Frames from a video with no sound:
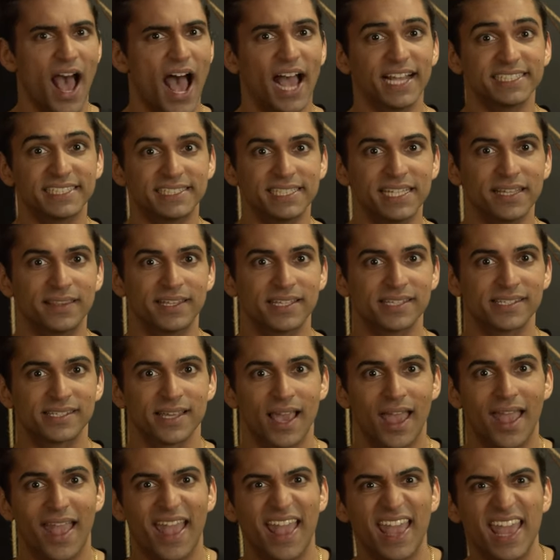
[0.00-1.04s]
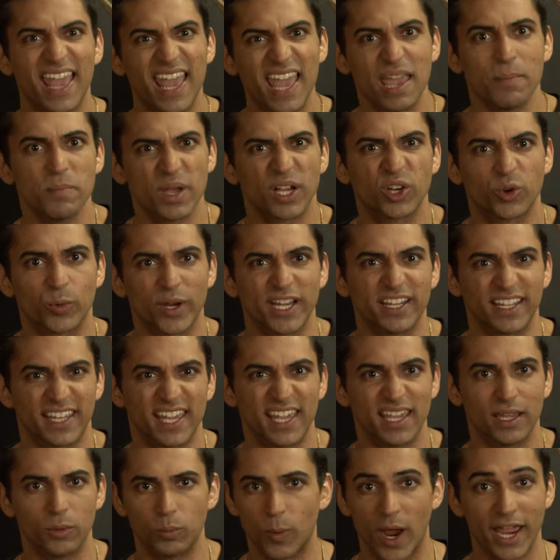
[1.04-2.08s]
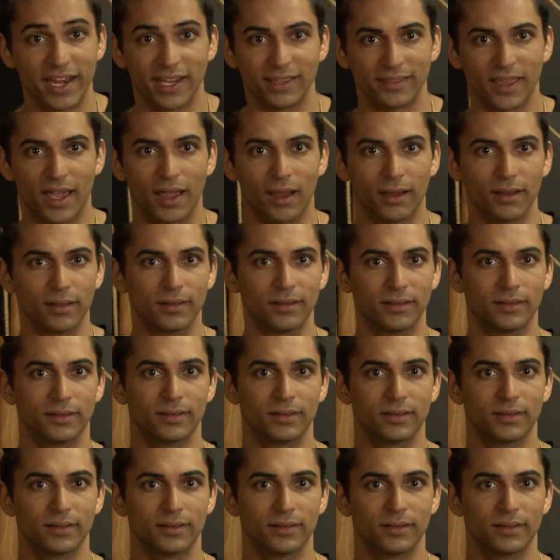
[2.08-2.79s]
I see this immigrant kid waiting there.